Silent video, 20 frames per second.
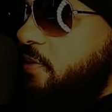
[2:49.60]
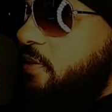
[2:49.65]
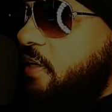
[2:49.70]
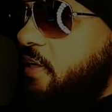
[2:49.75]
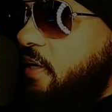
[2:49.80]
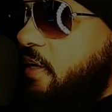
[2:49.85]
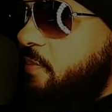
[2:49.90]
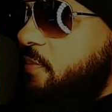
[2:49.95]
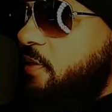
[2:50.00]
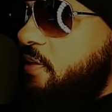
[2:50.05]

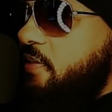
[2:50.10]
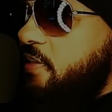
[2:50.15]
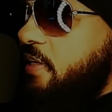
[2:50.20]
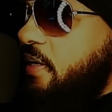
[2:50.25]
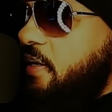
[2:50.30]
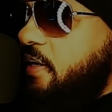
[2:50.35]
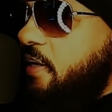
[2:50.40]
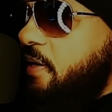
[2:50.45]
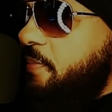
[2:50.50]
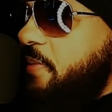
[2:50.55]
time to
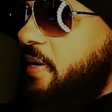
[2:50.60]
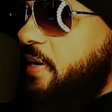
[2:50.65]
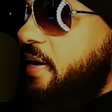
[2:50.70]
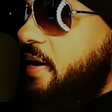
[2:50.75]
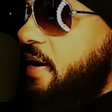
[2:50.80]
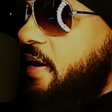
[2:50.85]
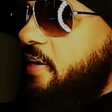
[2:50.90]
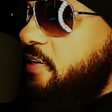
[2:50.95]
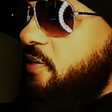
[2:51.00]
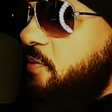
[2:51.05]
time, I
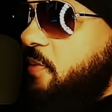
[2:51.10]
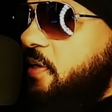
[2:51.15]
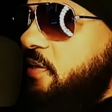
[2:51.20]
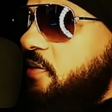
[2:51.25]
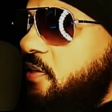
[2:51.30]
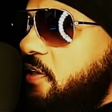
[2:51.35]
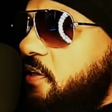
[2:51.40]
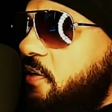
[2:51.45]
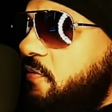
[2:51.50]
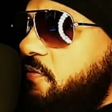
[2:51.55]
ask
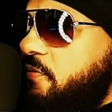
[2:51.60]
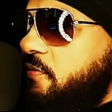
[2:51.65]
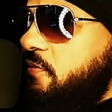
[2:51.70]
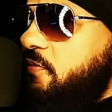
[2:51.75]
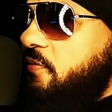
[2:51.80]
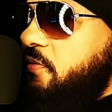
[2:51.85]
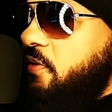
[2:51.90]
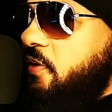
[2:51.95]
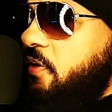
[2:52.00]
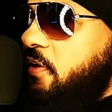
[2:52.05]
myself,
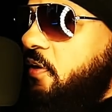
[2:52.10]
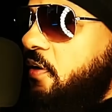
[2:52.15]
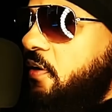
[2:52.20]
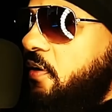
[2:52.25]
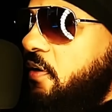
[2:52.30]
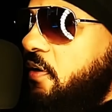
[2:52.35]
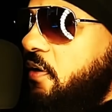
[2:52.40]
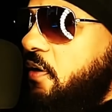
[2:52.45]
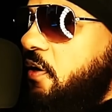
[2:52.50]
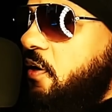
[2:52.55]

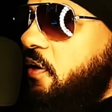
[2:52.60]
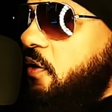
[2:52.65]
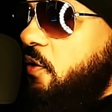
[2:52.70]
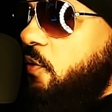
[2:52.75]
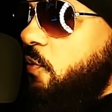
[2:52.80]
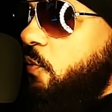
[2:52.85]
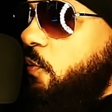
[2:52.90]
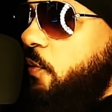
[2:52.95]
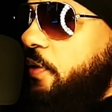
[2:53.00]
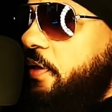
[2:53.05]
are
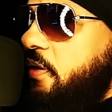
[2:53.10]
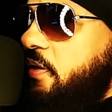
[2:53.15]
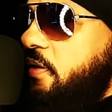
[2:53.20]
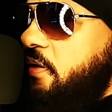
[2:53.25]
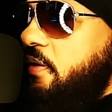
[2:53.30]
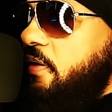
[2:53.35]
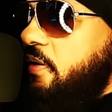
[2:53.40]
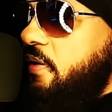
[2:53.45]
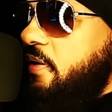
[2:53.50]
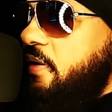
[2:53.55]

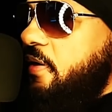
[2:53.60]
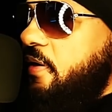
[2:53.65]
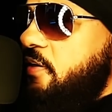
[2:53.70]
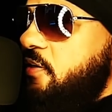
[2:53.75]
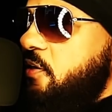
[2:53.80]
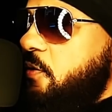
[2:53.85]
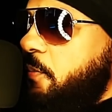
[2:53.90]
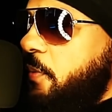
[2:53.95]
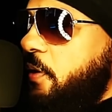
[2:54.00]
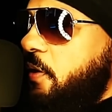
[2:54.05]
we
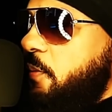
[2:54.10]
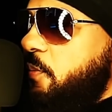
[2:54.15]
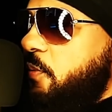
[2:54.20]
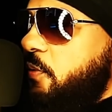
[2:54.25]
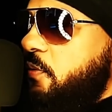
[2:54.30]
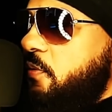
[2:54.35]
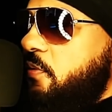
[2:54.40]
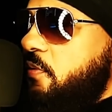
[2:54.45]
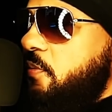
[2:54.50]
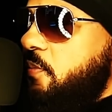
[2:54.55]
as a
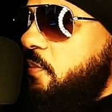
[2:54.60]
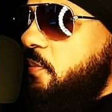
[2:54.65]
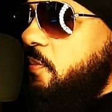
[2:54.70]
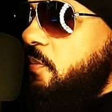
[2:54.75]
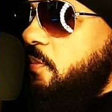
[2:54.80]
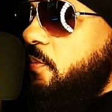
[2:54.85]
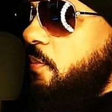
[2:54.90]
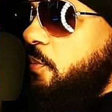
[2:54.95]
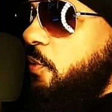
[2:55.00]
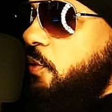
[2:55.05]
people
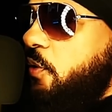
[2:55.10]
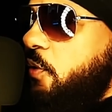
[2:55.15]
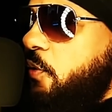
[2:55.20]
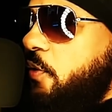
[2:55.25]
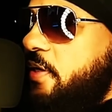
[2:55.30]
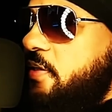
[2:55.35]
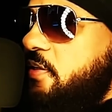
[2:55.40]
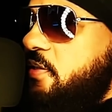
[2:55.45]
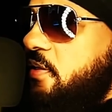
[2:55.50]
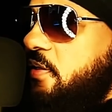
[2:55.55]

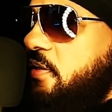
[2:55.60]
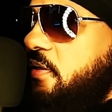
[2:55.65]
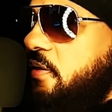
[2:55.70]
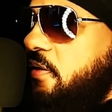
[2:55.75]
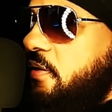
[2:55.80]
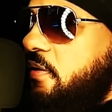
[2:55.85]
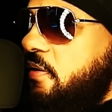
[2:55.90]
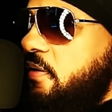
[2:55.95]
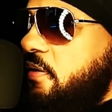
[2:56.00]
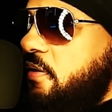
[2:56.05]
progressing?
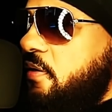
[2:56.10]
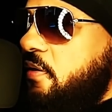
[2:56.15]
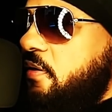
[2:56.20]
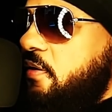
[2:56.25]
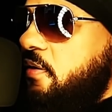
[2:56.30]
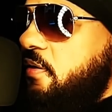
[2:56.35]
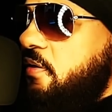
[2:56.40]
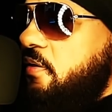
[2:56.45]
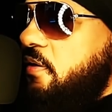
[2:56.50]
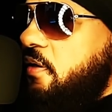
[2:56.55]

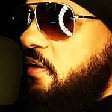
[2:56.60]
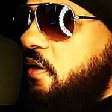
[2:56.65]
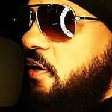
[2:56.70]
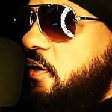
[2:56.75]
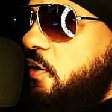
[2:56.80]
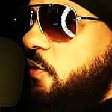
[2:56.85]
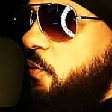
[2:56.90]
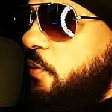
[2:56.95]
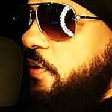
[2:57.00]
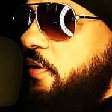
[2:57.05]

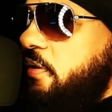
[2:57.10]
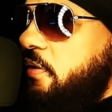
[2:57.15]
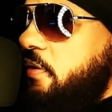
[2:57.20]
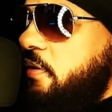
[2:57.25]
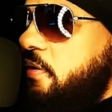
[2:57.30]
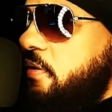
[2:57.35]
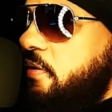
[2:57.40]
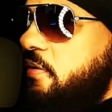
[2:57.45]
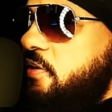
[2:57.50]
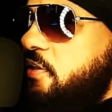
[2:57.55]
Are
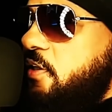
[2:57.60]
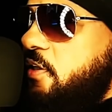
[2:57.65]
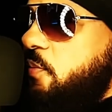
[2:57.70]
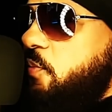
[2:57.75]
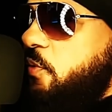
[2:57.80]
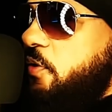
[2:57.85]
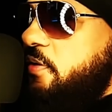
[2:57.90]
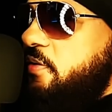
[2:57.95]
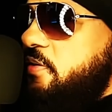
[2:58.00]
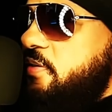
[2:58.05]
we
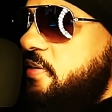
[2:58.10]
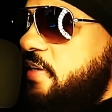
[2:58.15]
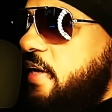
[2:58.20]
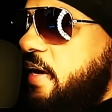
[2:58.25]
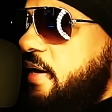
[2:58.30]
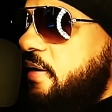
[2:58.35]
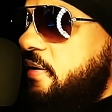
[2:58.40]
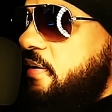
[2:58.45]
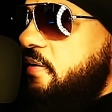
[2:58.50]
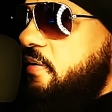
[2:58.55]
somewhat
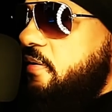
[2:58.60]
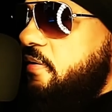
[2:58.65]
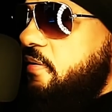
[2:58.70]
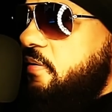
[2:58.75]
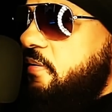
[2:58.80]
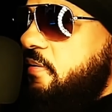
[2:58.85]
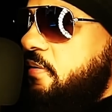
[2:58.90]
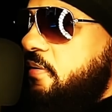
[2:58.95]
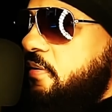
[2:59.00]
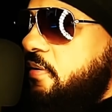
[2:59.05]
stagnant?
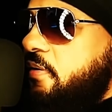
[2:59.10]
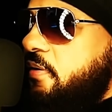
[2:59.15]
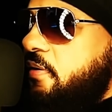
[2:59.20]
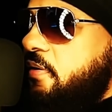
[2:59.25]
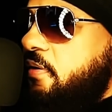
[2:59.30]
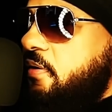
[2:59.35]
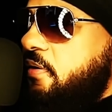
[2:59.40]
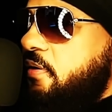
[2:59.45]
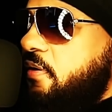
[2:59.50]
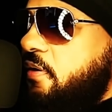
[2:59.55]

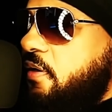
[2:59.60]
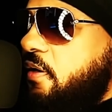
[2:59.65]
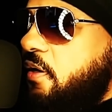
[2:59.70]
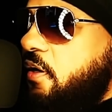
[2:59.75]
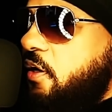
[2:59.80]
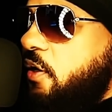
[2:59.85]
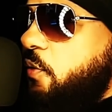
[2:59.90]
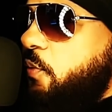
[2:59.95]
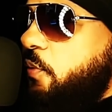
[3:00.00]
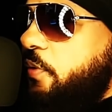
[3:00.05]

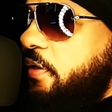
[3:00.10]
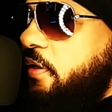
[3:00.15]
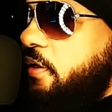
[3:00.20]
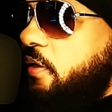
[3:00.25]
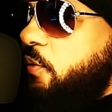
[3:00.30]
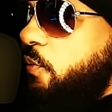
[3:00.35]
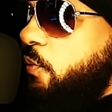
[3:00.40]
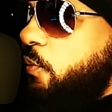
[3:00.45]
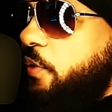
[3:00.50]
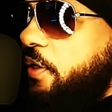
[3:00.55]
Are
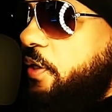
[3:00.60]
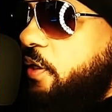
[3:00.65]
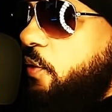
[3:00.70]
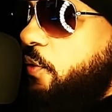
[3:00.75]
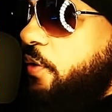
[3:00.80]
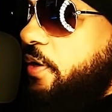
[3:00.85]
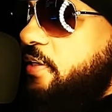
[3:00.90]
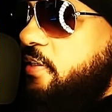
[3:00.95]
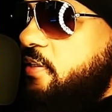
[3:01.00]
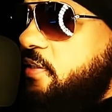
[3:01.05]
we
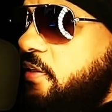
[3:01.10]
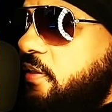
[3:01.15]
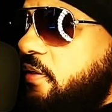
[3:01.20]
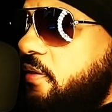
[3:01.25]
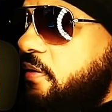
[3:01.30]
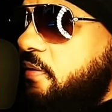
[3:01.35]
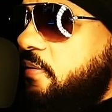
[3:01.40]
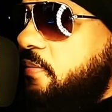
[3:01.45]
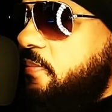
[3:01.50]
regressing?